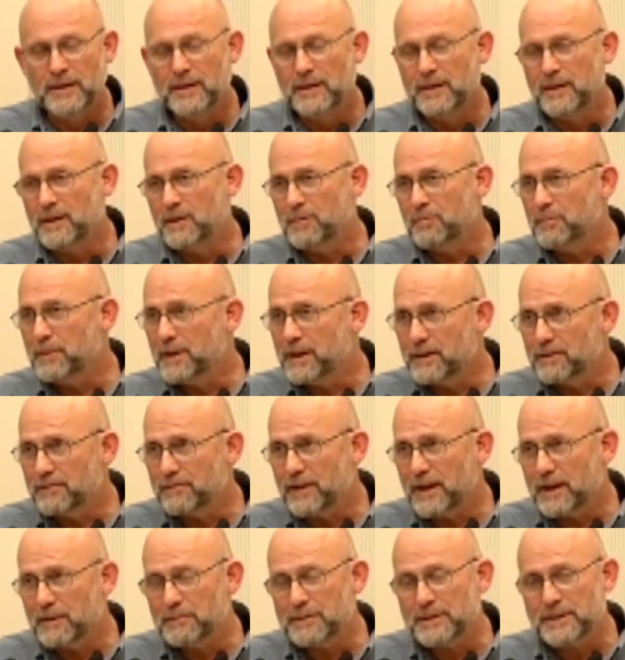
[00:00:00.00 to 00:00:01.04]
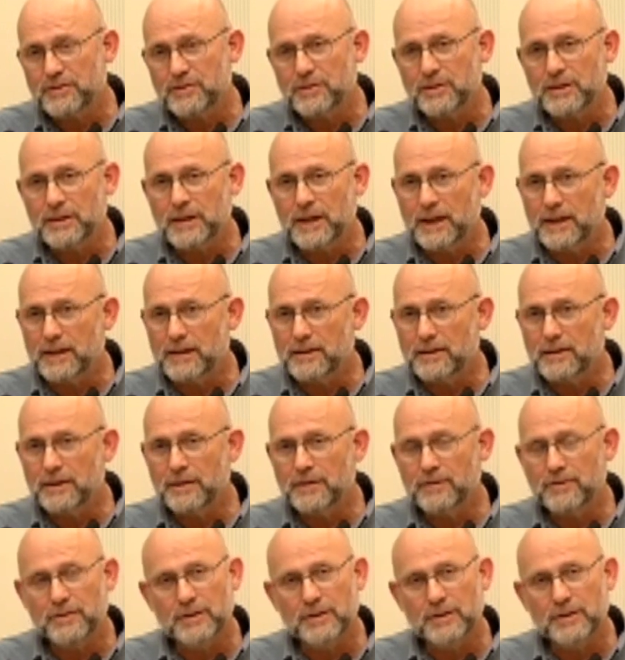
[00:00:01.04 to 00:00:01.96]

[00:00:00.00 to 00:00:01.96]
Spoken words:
In many families in Canada,